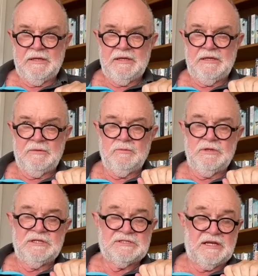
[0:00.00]

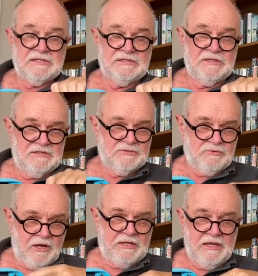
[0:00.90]
We're discussing this
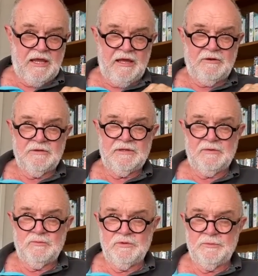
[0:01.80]
right now.
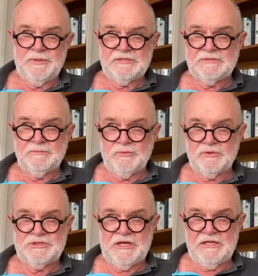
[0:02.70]
There will be some
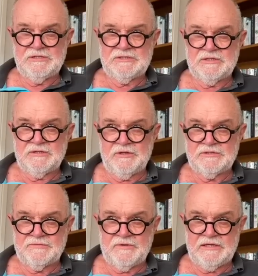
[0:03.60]
more changes to the
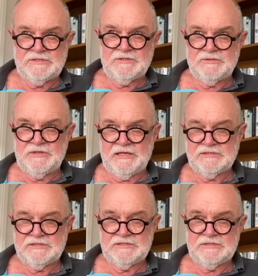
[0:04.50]
notice of race in
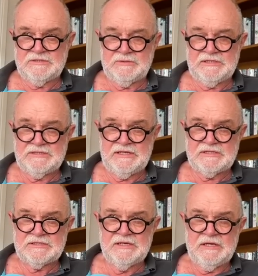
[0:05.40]

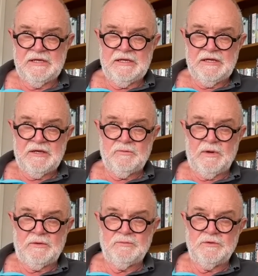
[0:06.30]
2026.
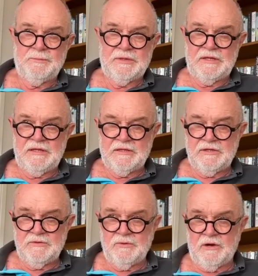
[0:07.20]
One will be
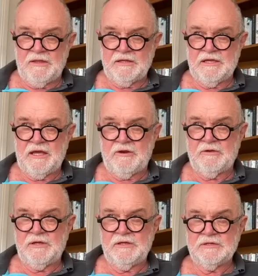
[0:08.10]
that you either
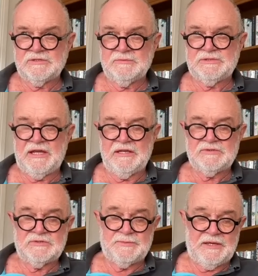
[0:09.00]
carry
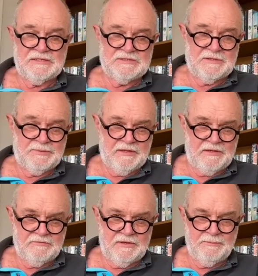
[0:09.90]
substantial spares to
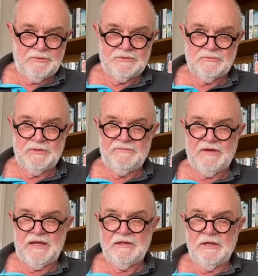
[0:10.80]
completely rebuild your wind
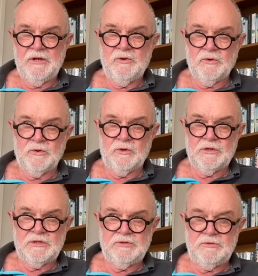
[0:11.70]
vane,
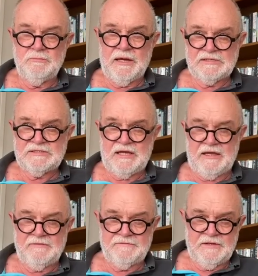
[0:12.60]
or you must
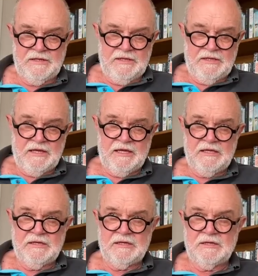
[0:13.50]
have
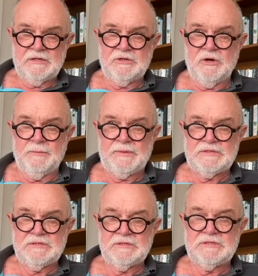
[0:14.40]
a
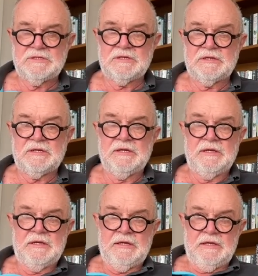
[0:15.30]
competent
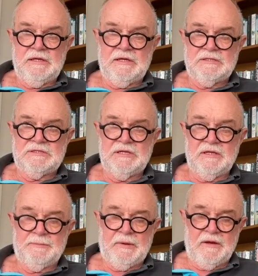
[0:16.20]

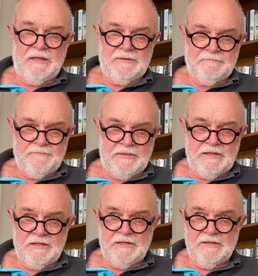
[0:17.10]
tiller pilot.
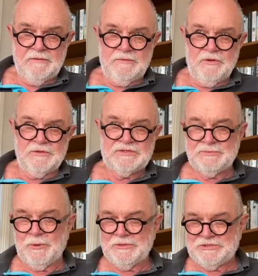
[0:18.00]
Not the
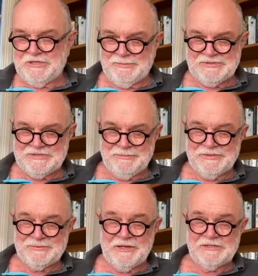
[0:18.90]
smallest, cheapest, simplest one.